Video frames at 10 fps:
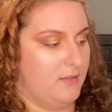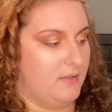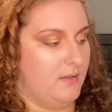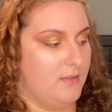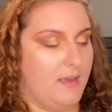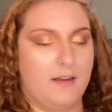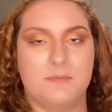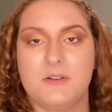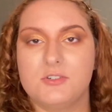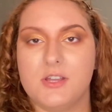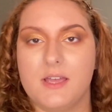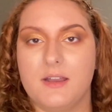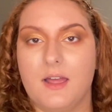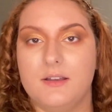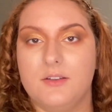It's the exact middle
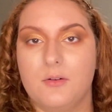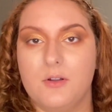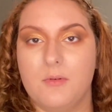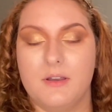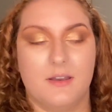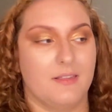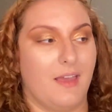shade. I don't know what it is.